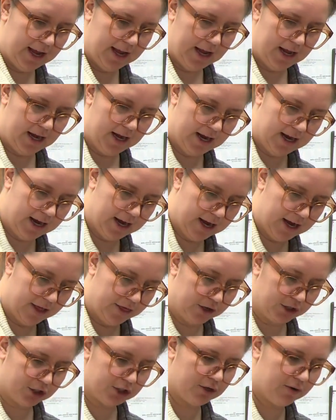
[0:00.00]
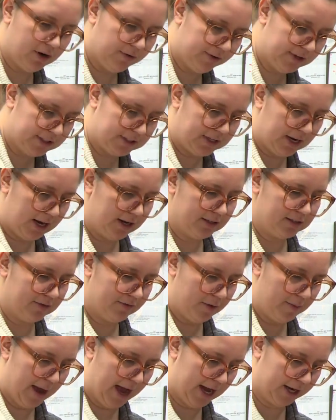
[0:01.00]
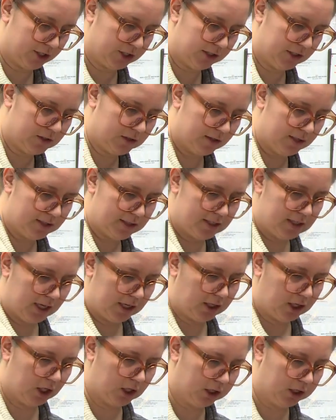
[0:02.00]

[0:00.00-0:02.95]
And there's two different styles of them, actually. So this is like the